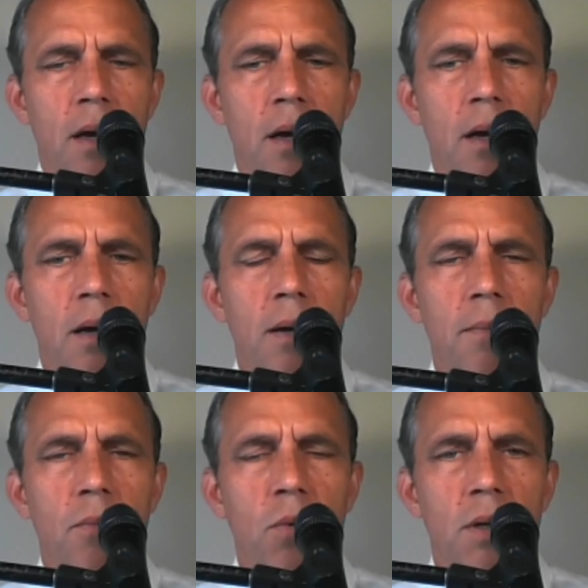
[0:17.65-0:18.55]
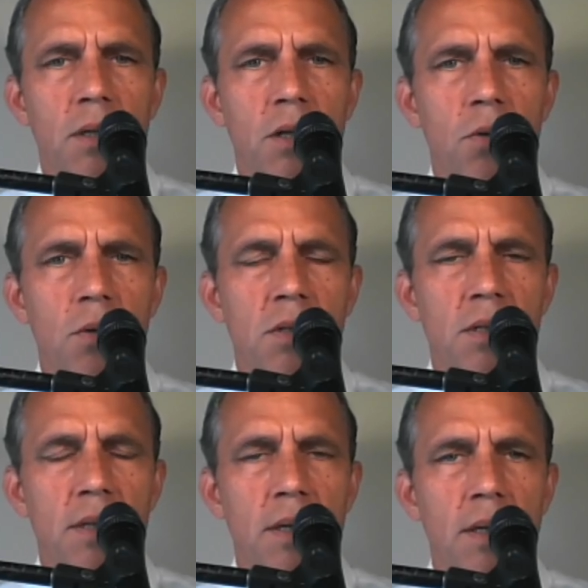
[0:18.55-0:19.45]
Um, we're continuing to
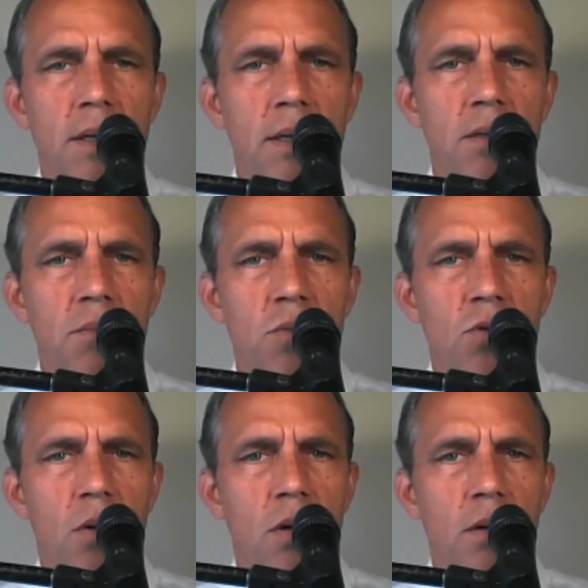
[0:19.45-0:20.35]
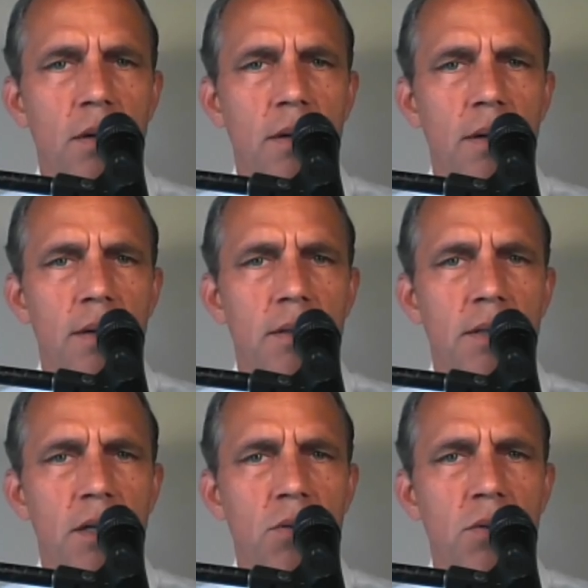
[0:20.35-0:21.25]
see uh, some strong uh,
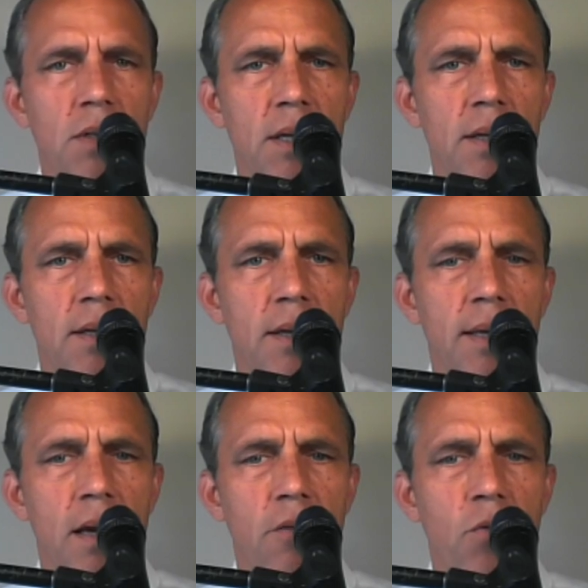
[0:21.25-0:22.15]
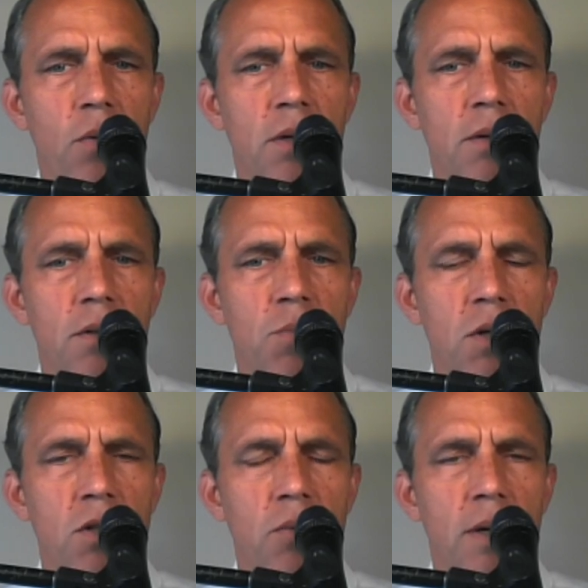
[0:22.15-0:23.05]
signals in California,
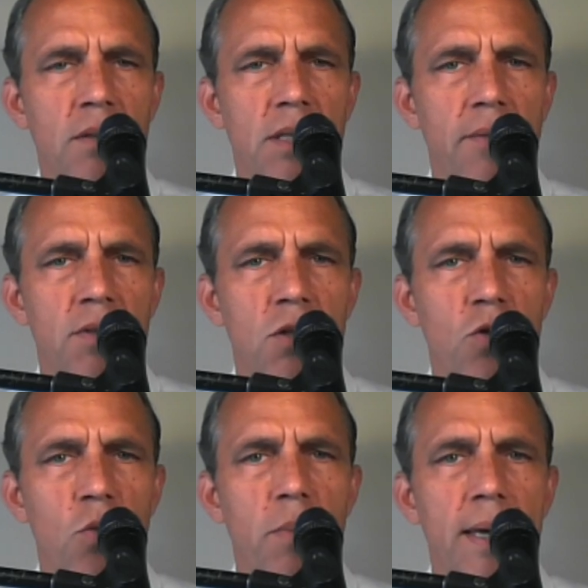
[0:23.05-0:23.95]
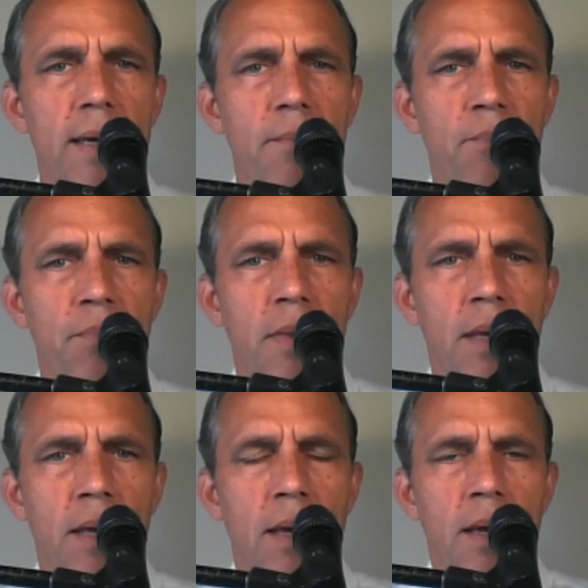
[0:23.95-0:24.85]
especially around San Francisco Bay.
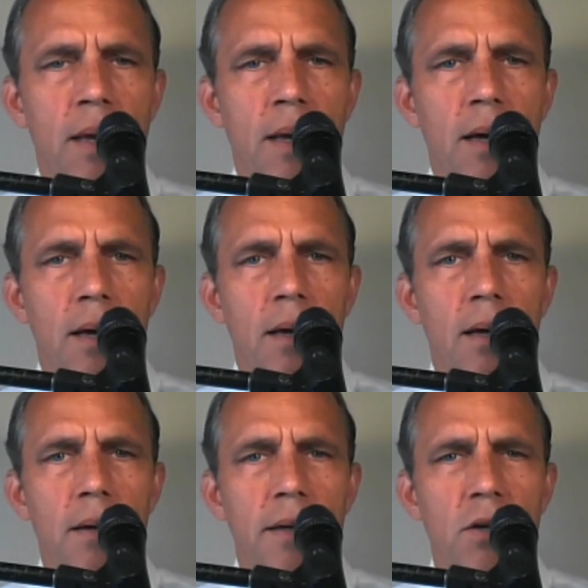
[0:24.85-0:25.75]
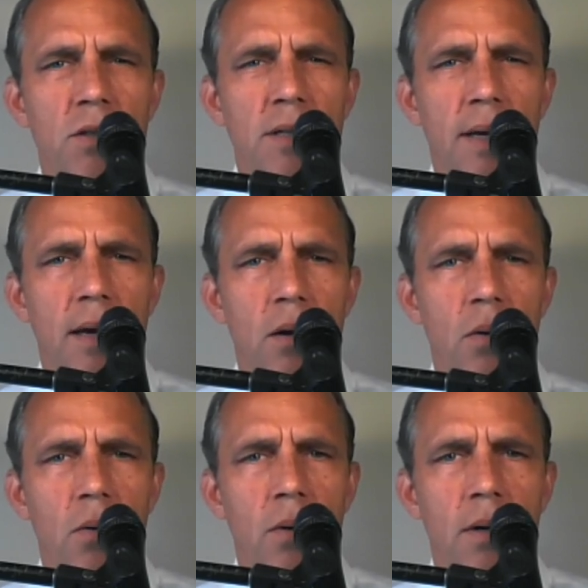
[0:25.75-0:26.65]
Uh, here's
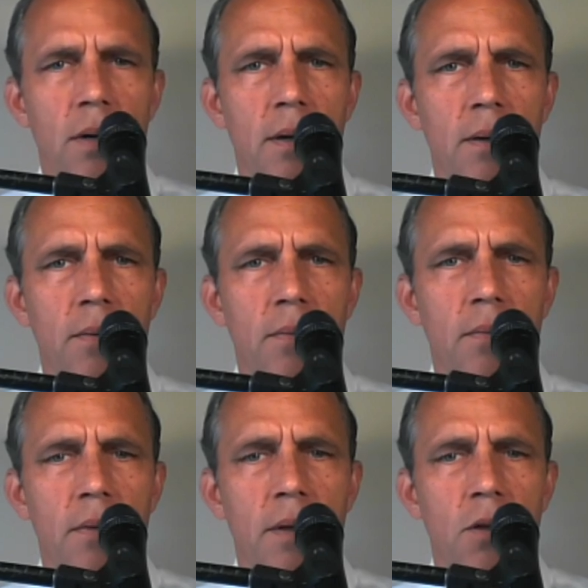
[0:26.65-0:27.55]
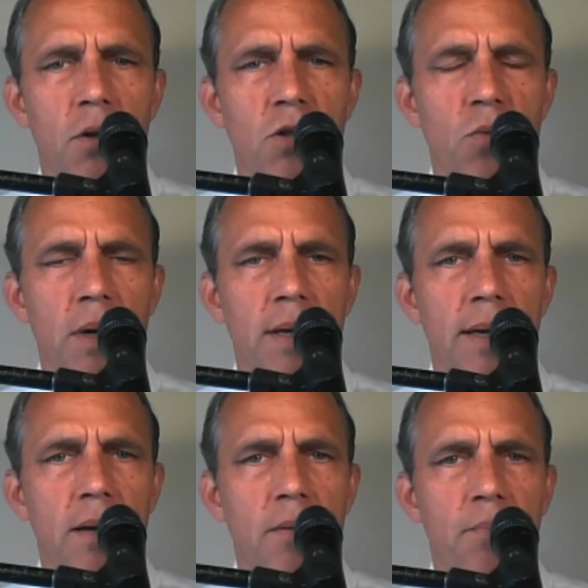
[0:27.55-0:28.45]
how uh, it looks right
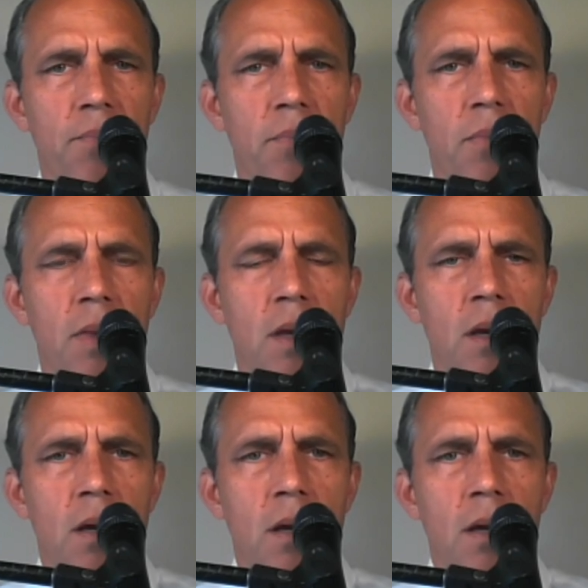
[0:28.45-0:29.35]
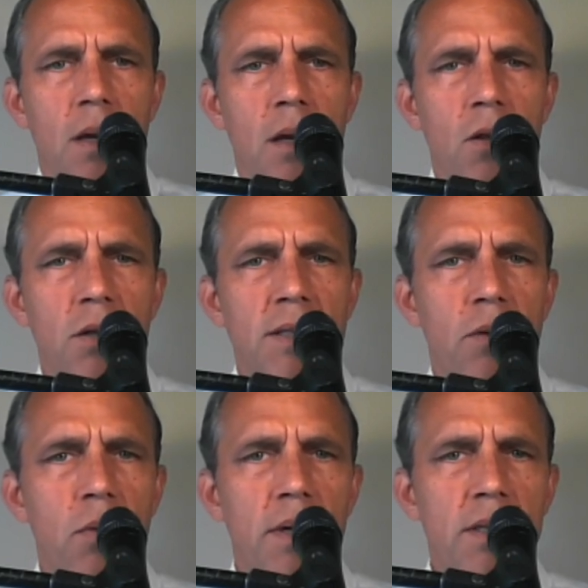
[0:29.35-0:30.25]
now. It looks like
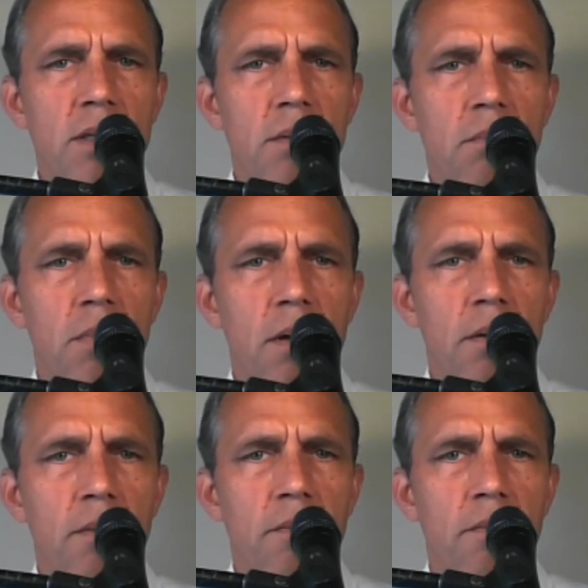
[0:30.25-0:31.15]
we'll get some uh,